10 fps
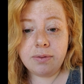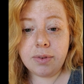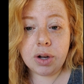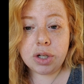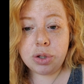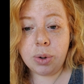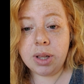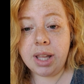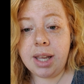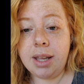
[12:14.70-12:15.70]
very
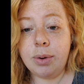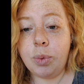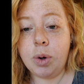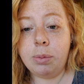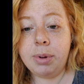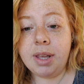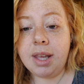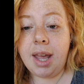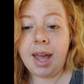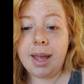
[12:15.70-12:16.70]
shortly will
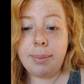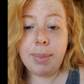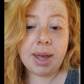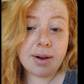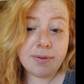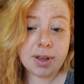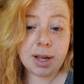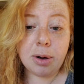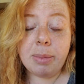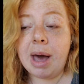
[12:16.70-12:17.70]
be a makeup
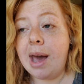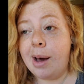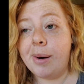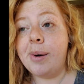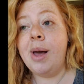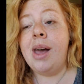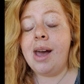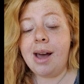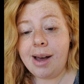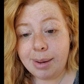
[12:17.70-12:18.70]
video about how
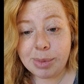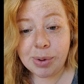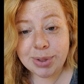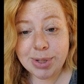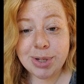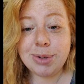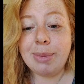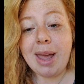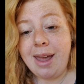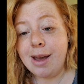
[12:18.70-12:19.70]
I'm going to do
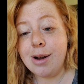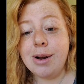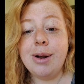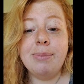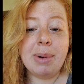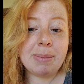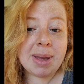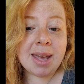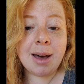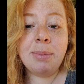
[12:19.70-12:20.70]
my hair, my
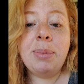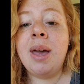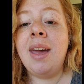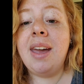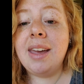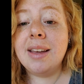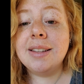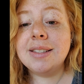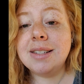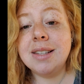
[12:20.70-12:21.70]
makeup,
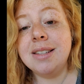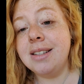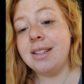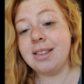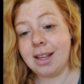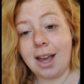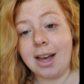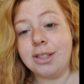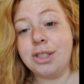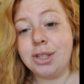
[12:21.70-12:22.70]
and the
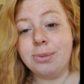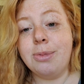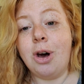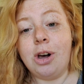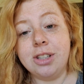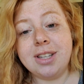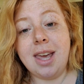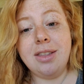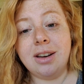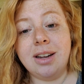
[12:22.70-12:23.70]
costume all
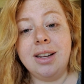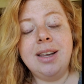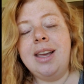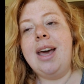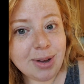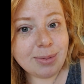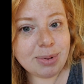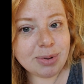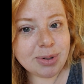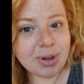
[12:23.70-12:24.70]
together. I hope
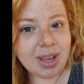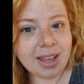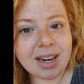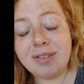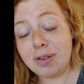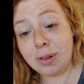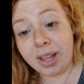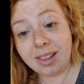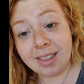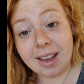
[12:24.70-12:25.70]
you enjoy it. If you
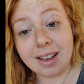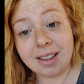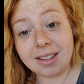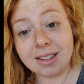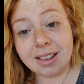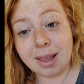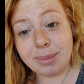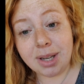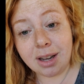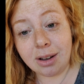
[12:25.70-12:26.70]
like that, let
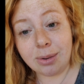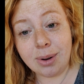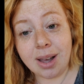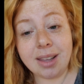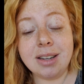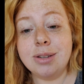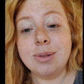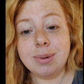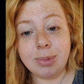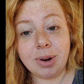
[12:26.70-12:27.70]
me know. I can do
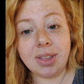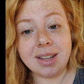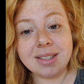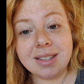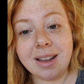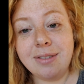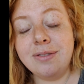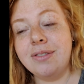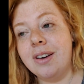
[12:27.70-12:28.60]
some more of that stuff.